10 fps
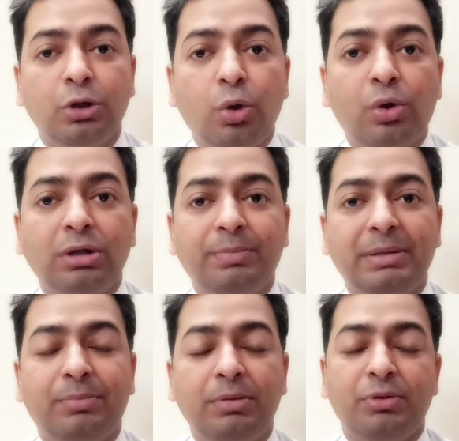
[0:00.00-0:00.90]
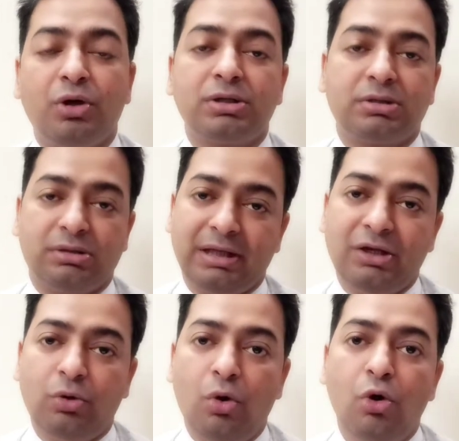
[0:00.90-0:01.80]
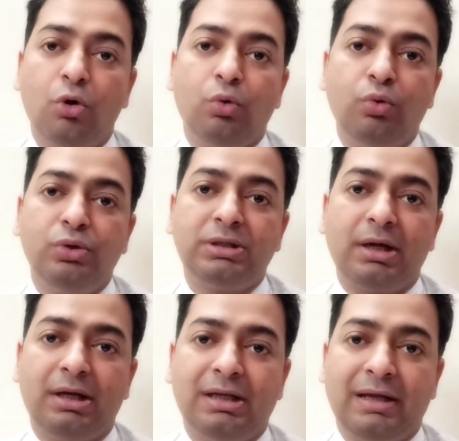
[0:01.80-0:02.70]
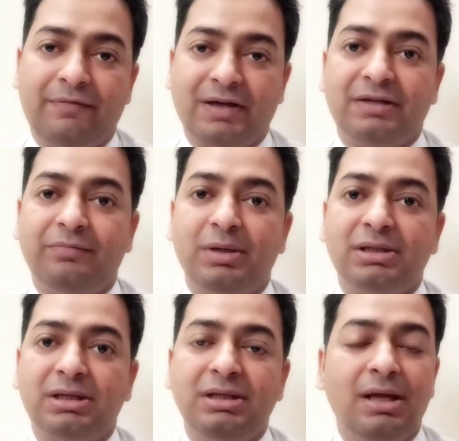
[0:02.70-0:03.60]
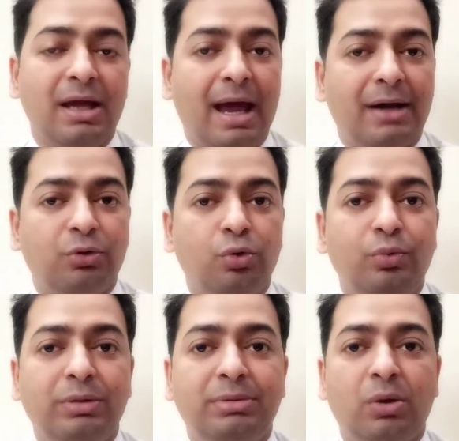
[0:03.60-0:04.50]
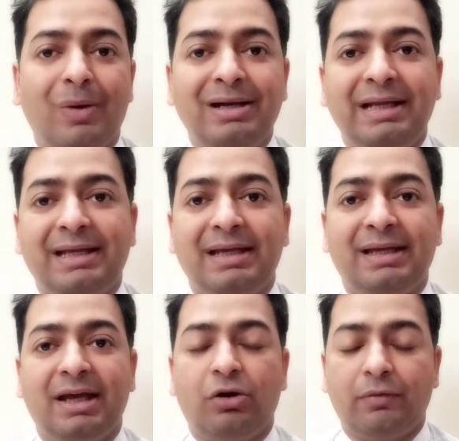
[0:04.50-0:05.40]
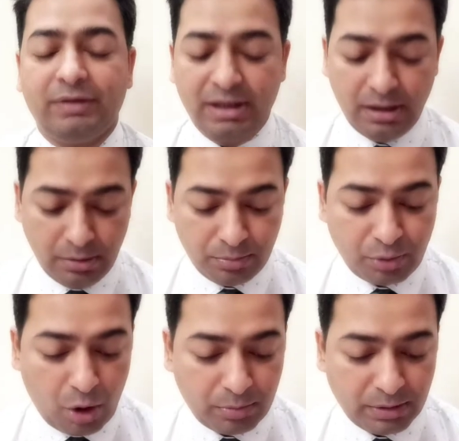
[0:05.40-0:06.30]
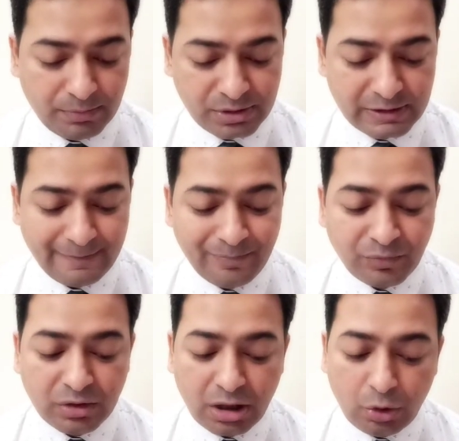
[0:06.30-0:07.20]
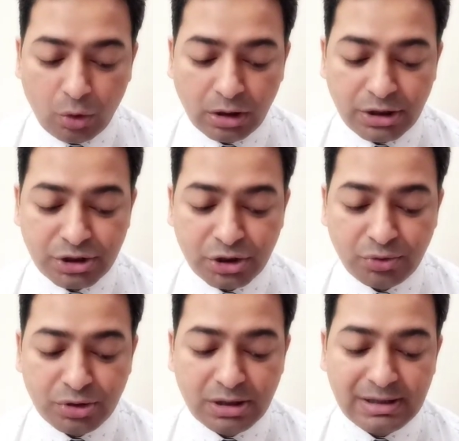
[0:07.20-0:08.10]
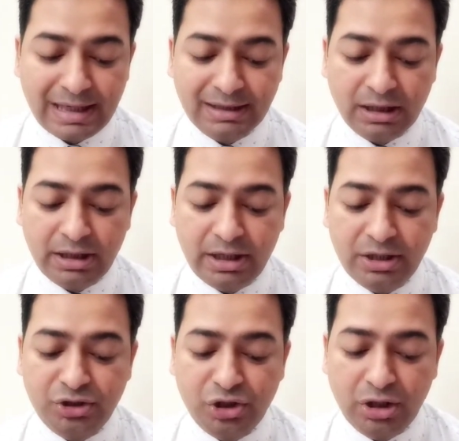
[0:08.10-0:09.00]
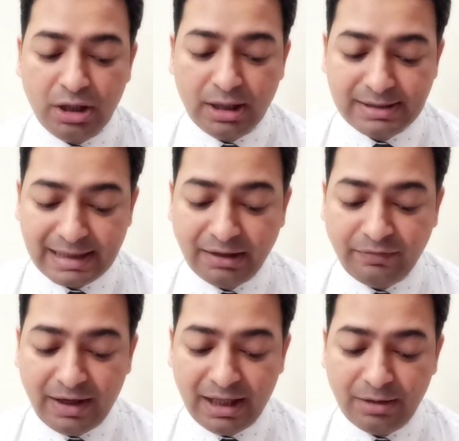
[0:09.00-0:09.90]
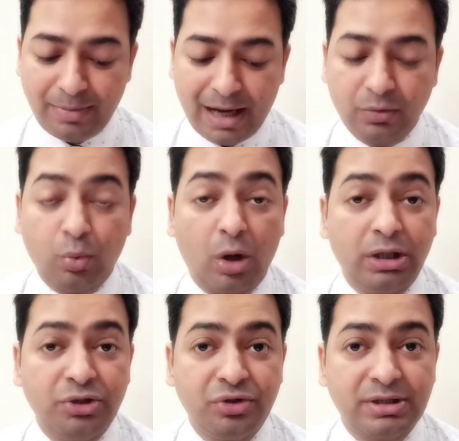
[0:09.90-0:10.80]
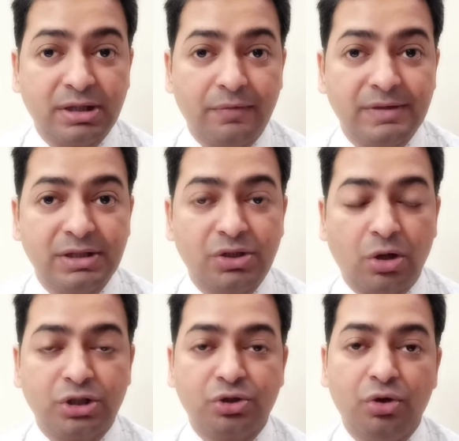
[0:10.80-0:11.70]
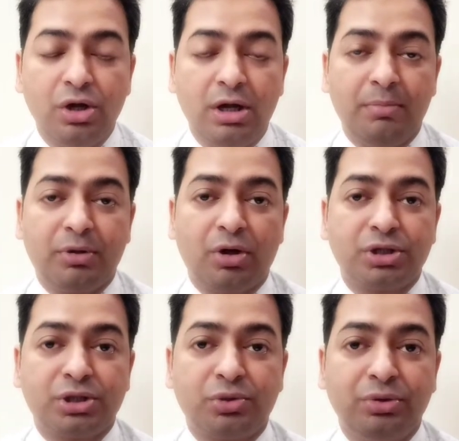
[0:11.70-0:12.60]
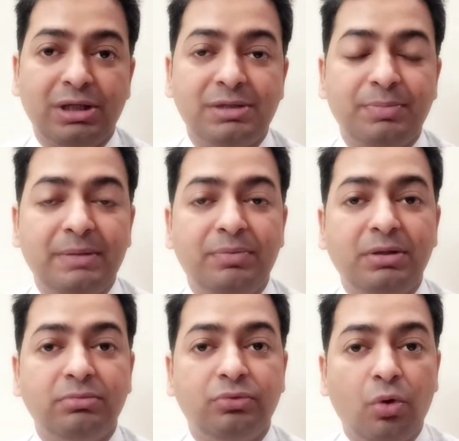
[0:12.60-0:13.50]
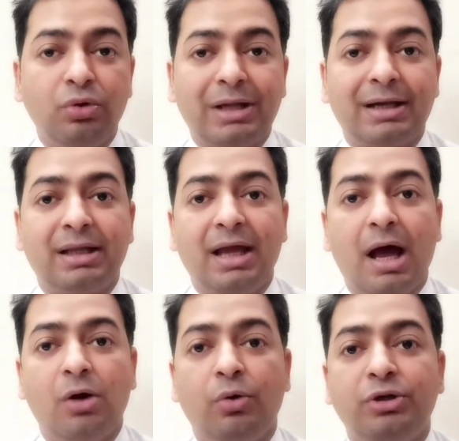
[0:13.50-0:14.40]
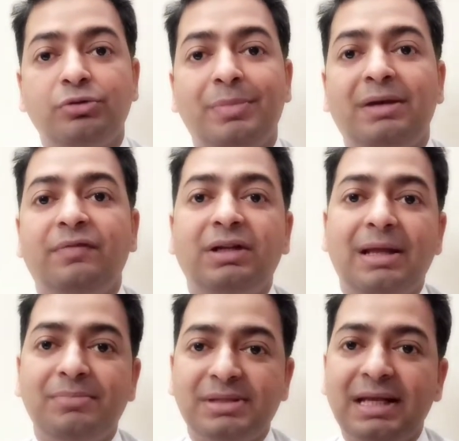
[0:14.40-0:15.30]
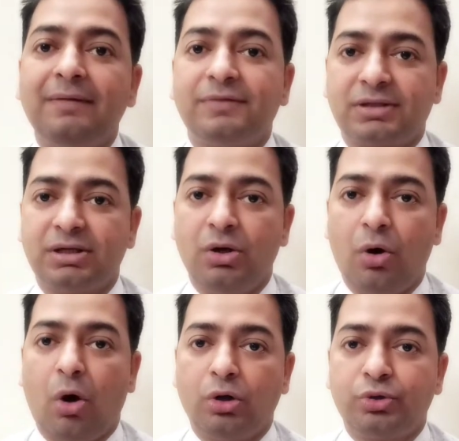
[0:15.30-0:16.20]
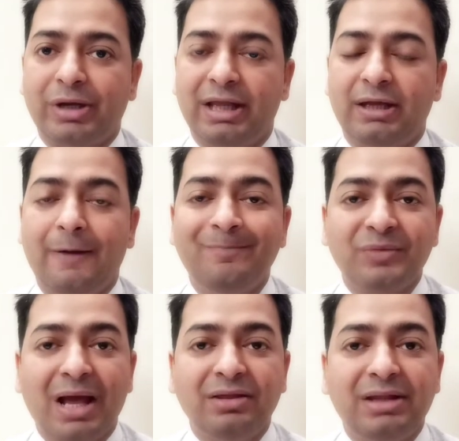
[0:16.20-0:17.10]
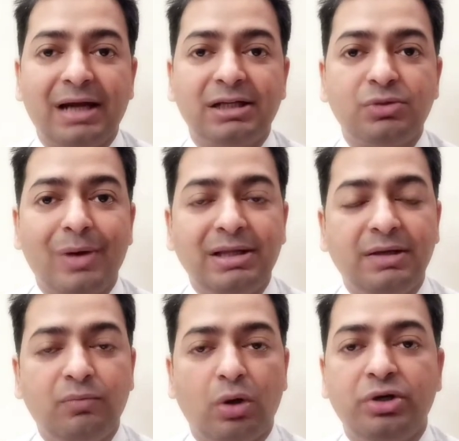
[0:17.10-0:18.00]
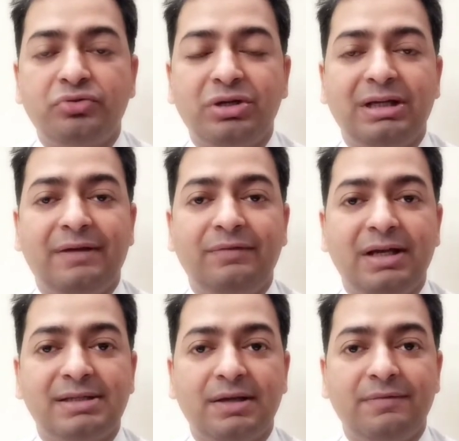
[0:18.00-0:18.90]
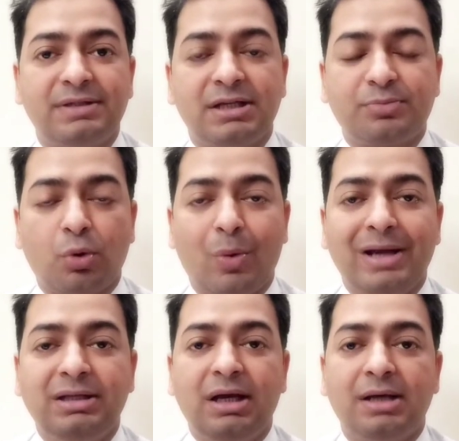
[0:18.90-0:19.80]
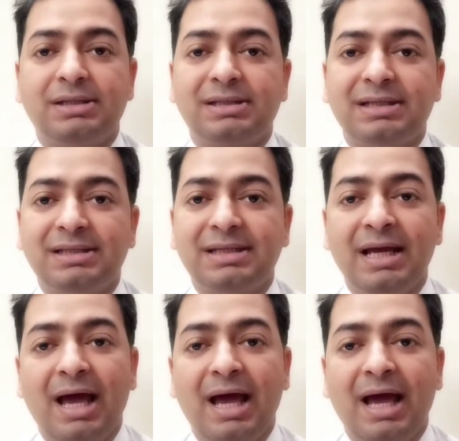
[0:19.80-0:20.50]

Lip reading: local people, because they know who's an effective person and who will be the one taking care of their problems. The local institutions encourage self-help and voluntary services also, because through this people know that they are going to benefit themselves altogether, and that is why they voluntarily give their services, provide their assistance,